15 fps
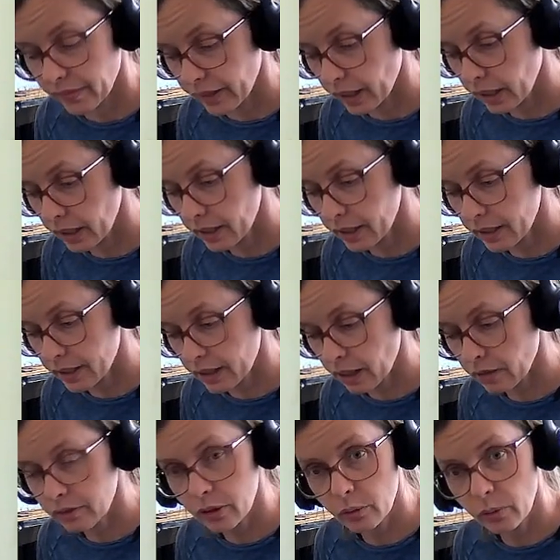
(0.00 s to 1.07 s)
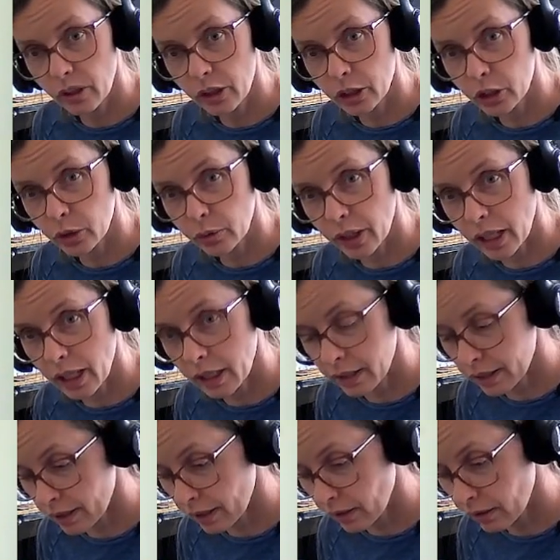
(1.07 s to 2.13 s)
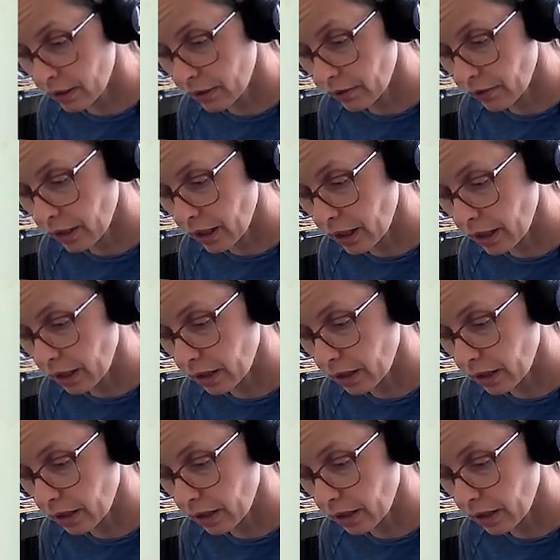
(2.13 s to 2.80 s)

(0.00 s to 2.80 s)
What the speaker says: This is covered with trees, so if I